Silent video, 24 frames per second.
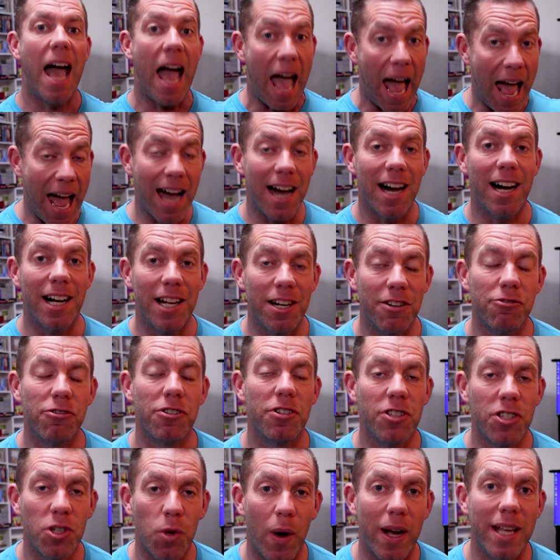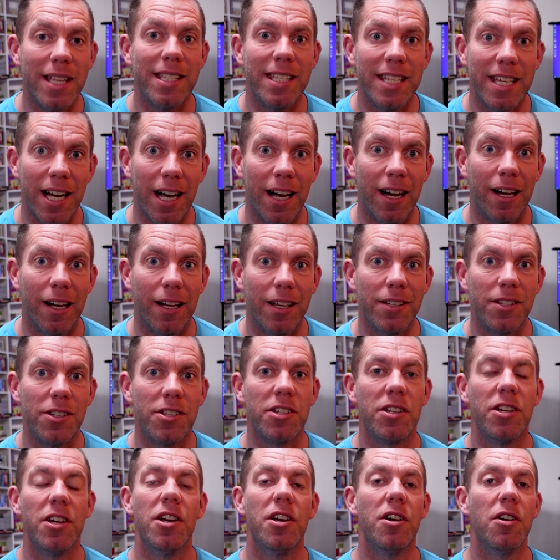at 120
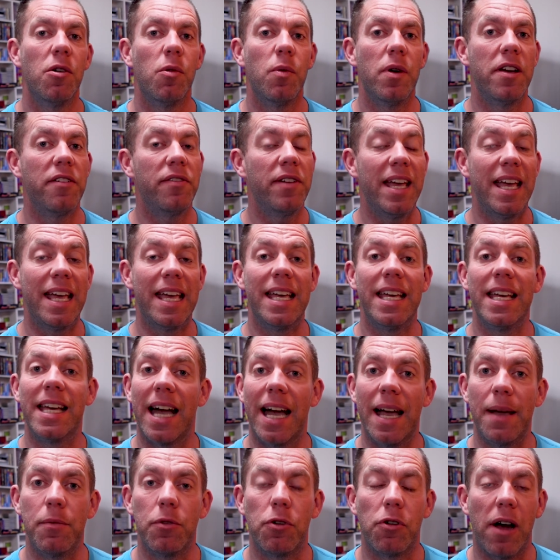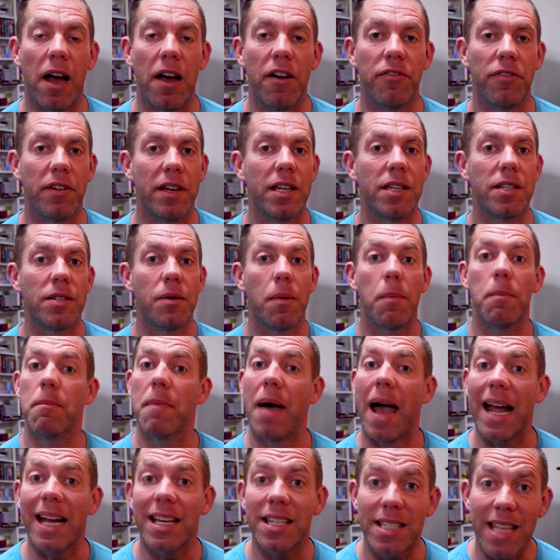Hertz with in-game graphics
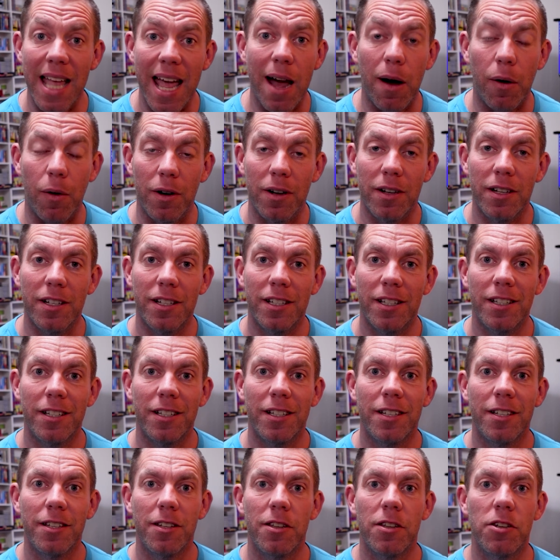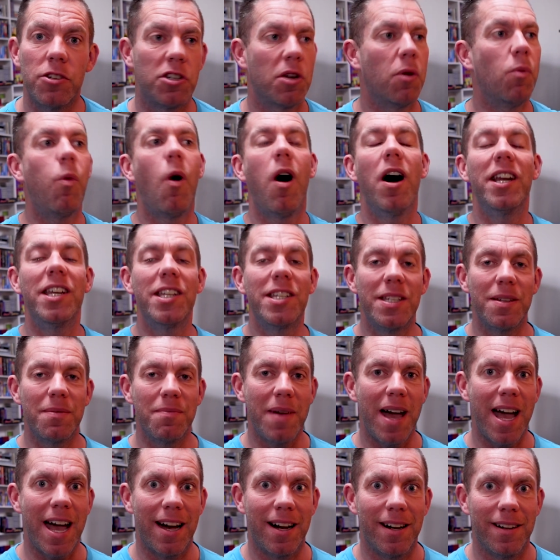maxed out. So why does it
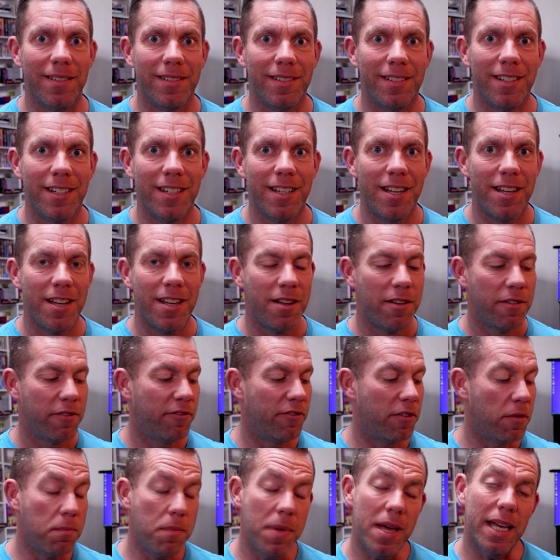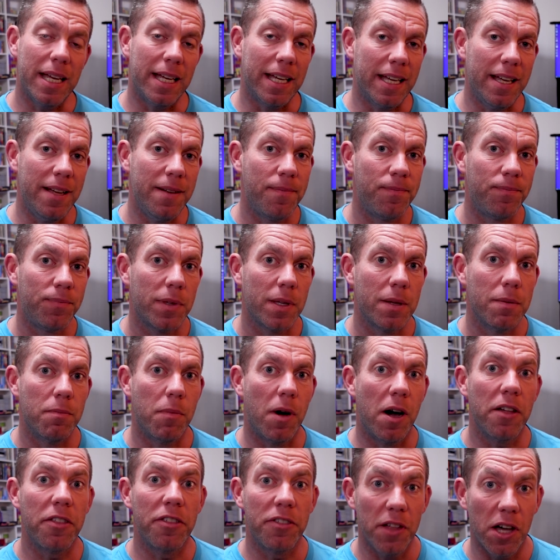matter? For me,
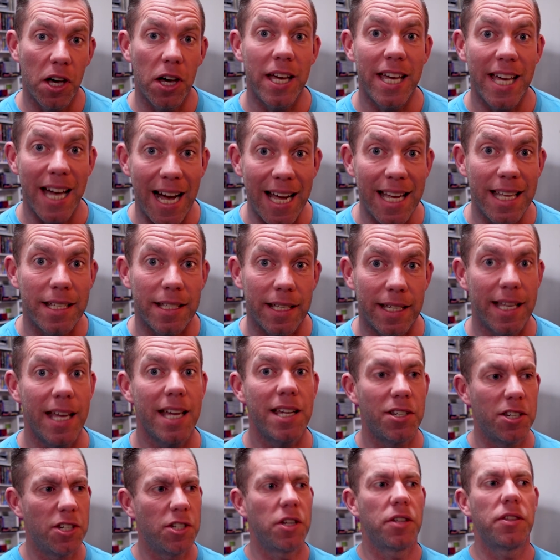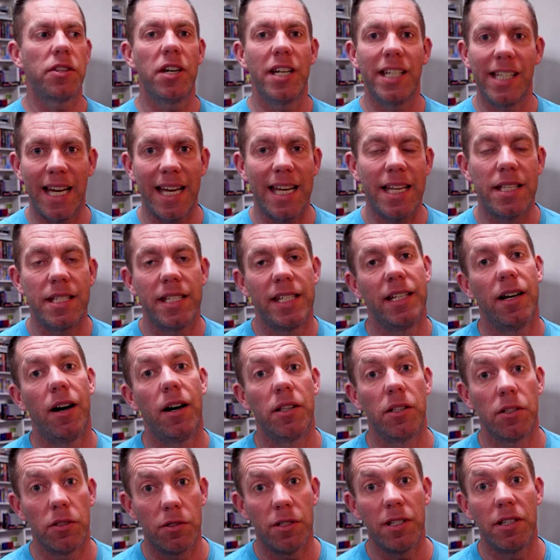my 3080, yes, there's a 3080 Ti
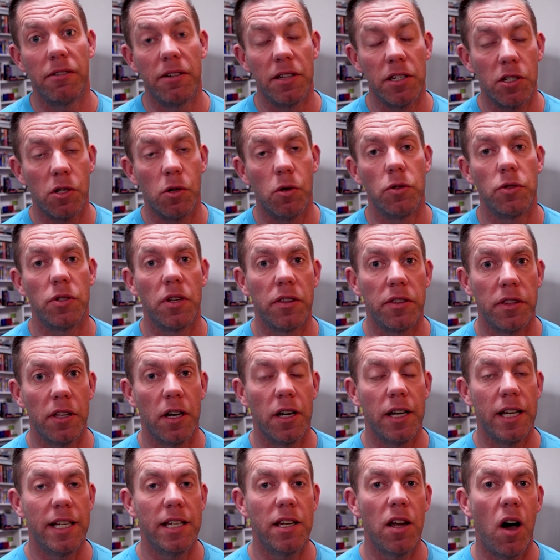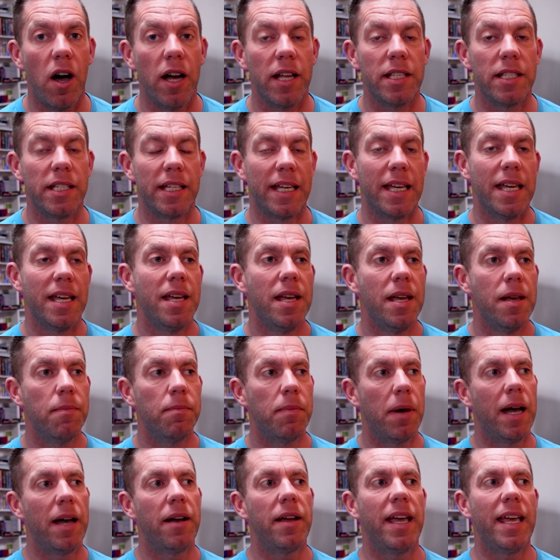and there is of course a 3090,
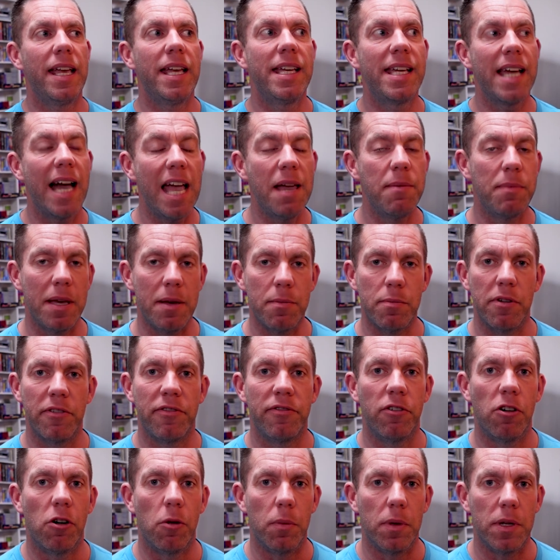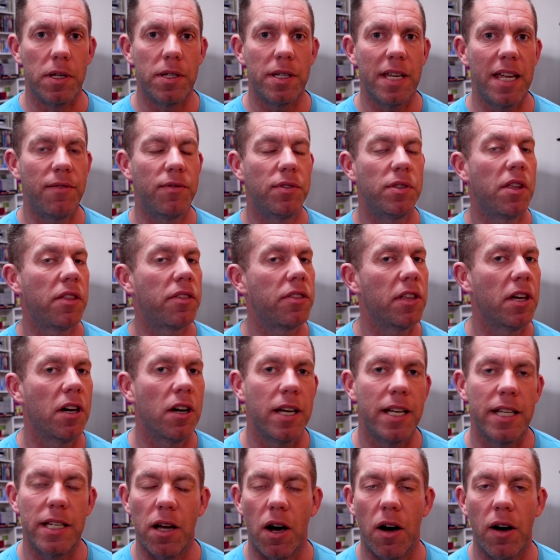but in gaming performance, even the
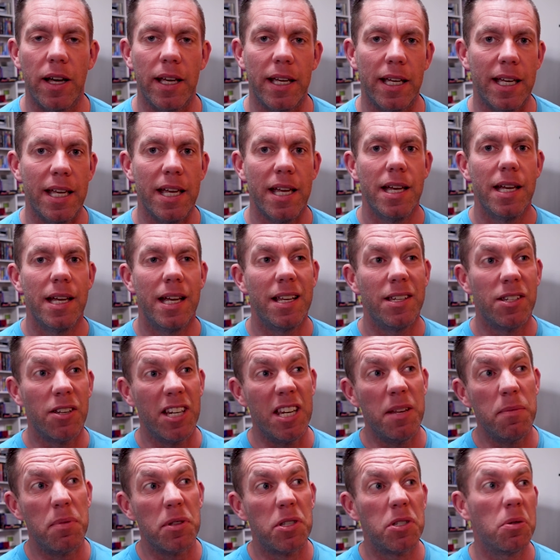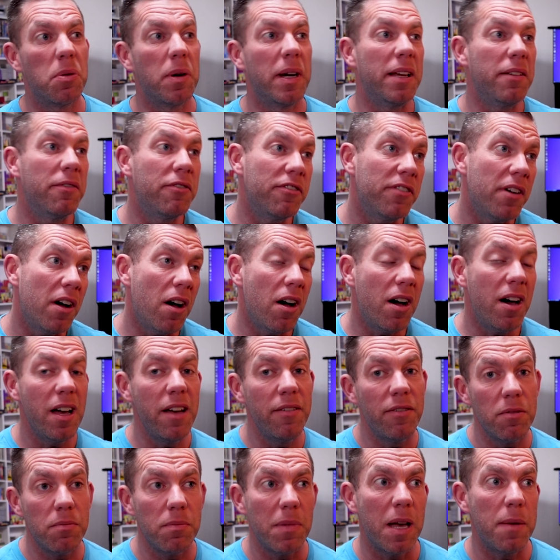3090 is only between 5
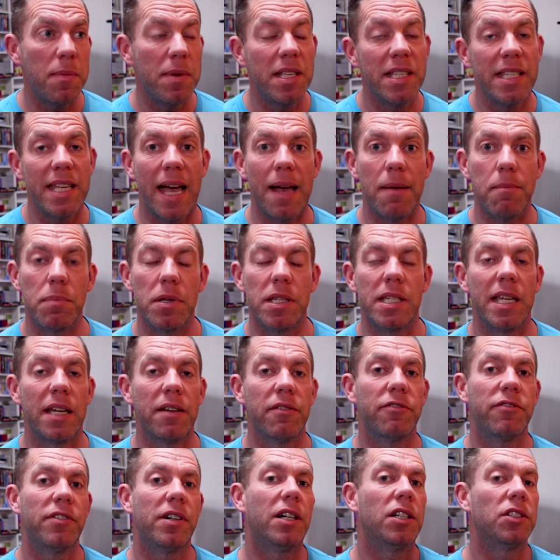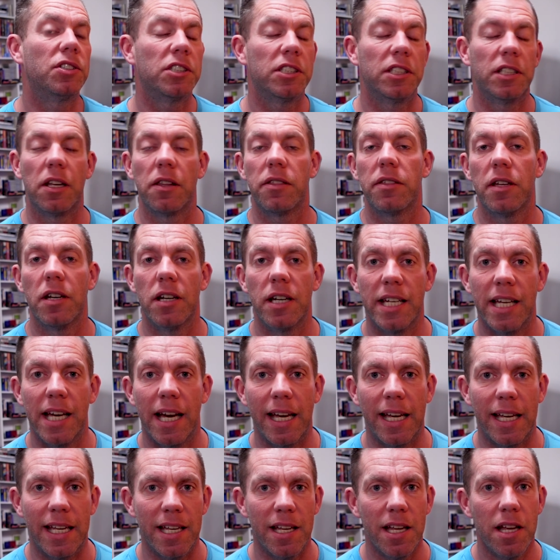and maybe 10% faster than a
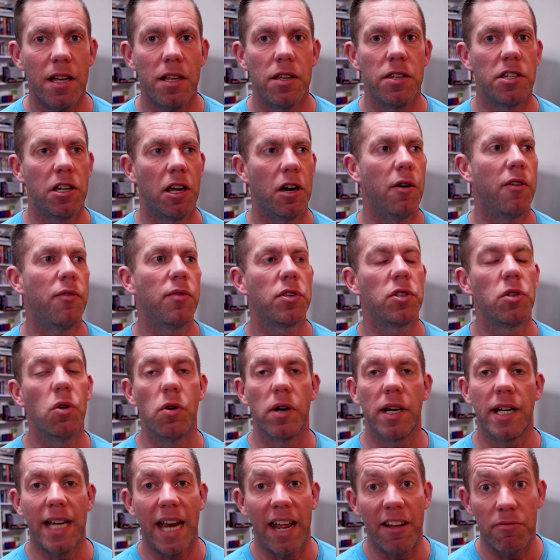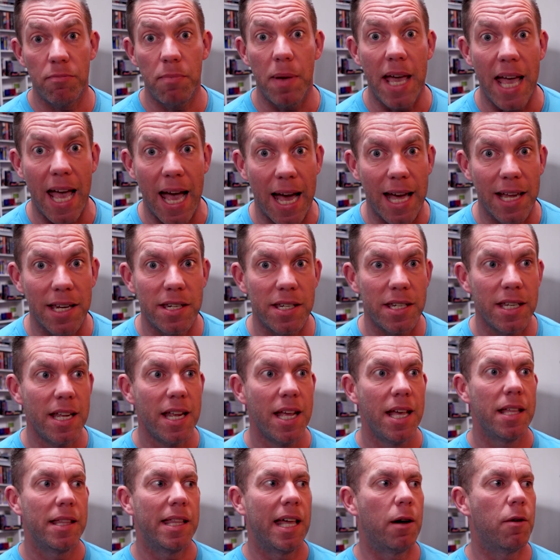3080. So if we're talking FPS,
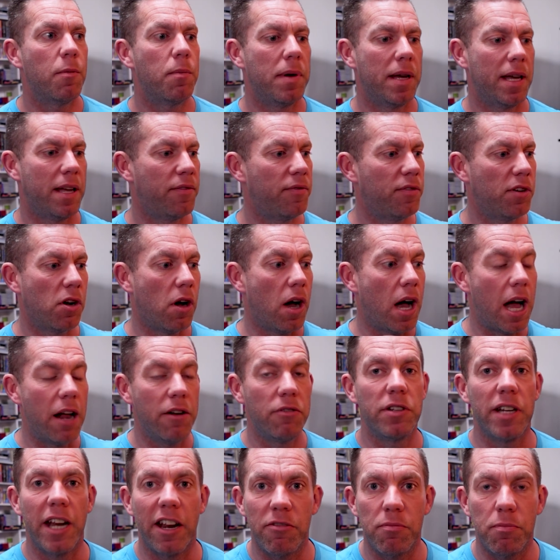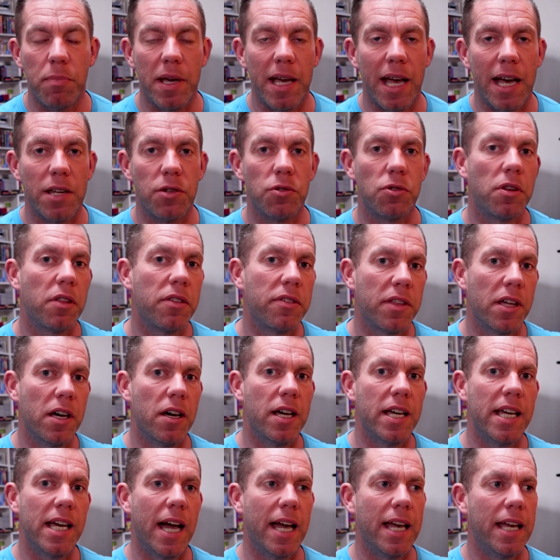that would be if you've got 100 FPS on your
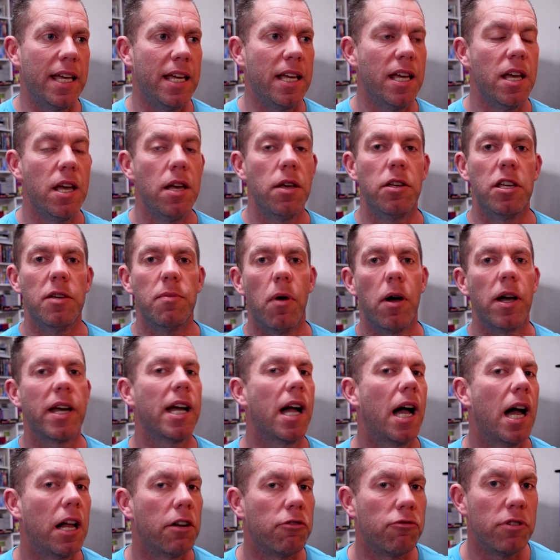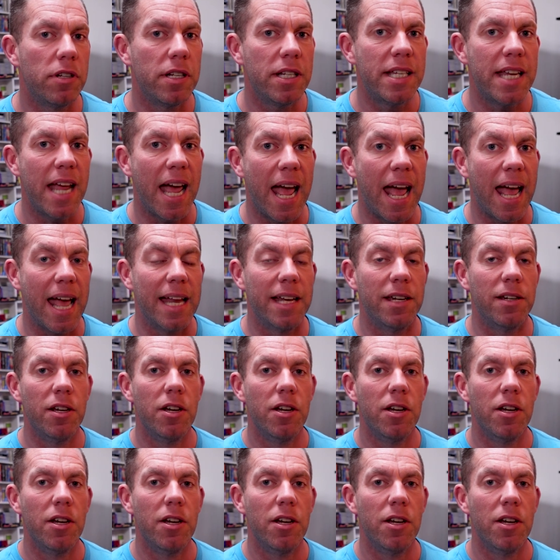3080, you might get 110